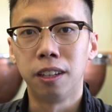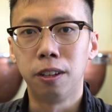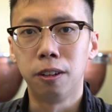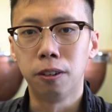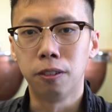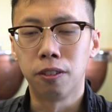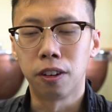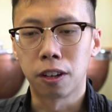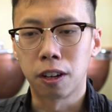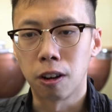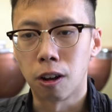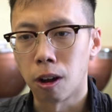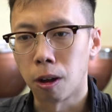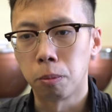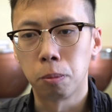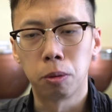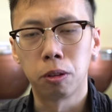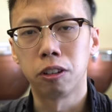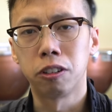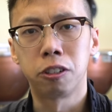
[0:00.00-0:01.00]
you've
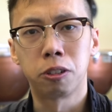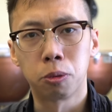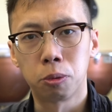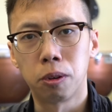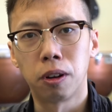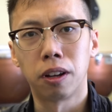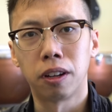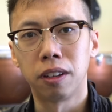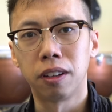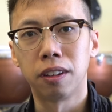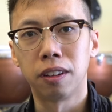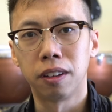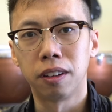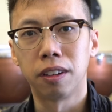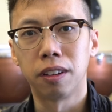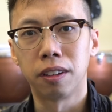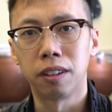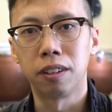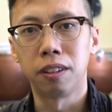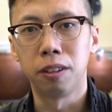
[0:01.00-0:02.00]
accomplished what
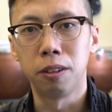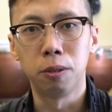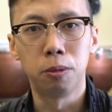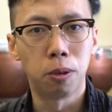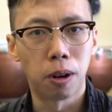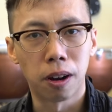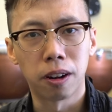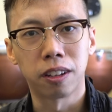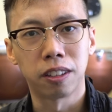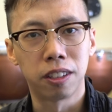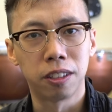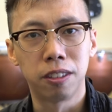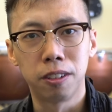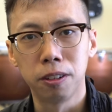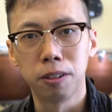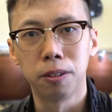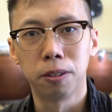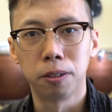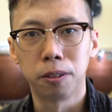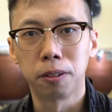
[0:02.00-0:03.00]
you wanted to
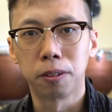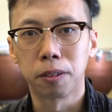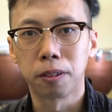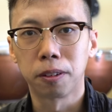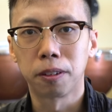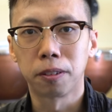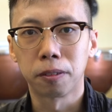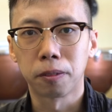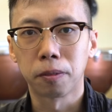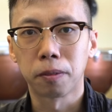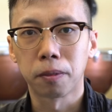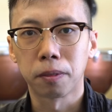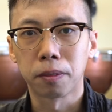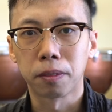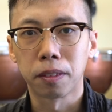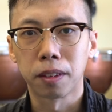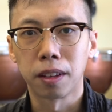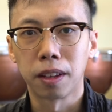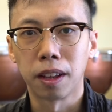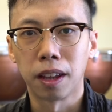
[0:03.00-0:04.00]
do.
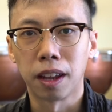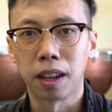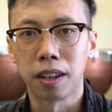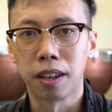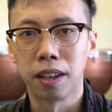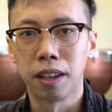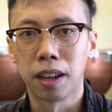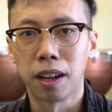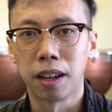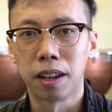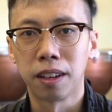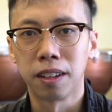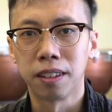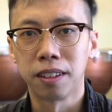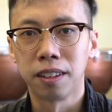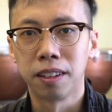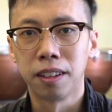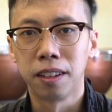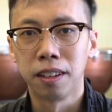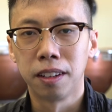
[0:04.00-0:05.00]
And
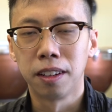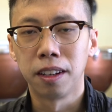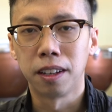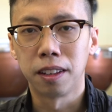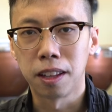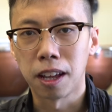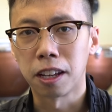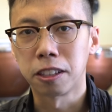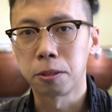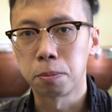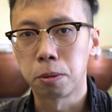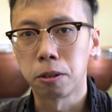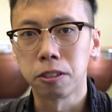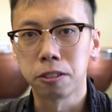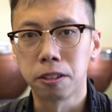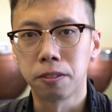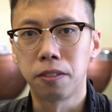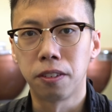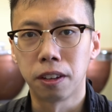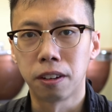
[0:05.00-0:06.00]
that's
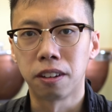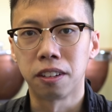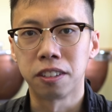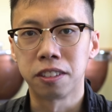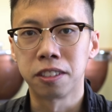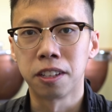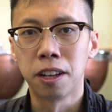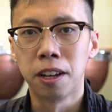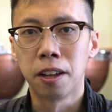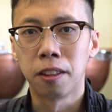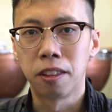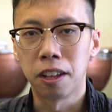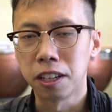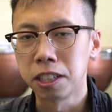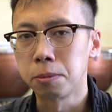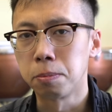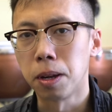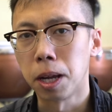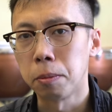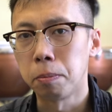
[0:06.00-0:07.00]
perseverance.
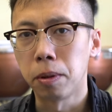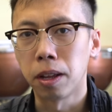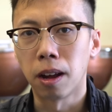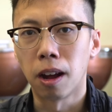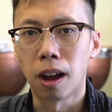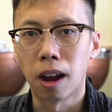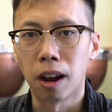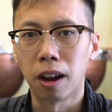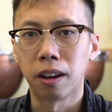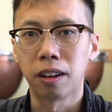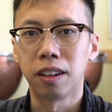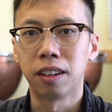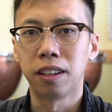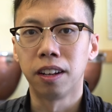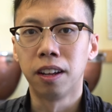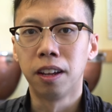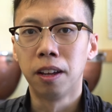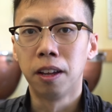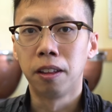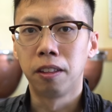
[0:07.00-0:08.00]
Things might be hard,
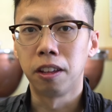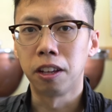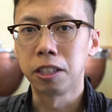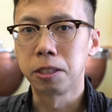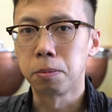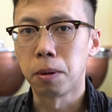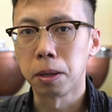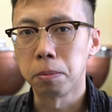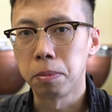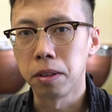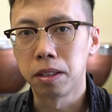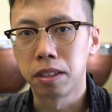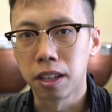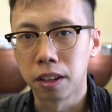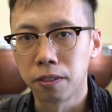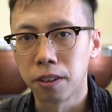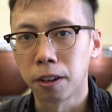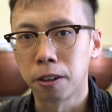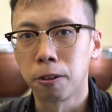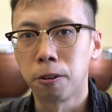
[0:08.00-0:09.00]
things might be
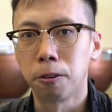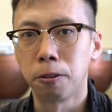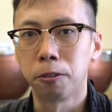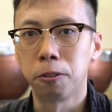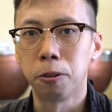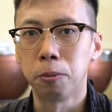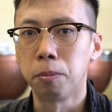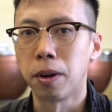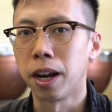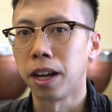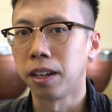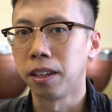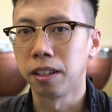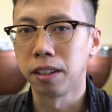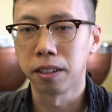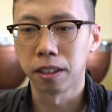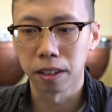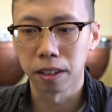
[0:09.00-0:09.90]
difficult. You might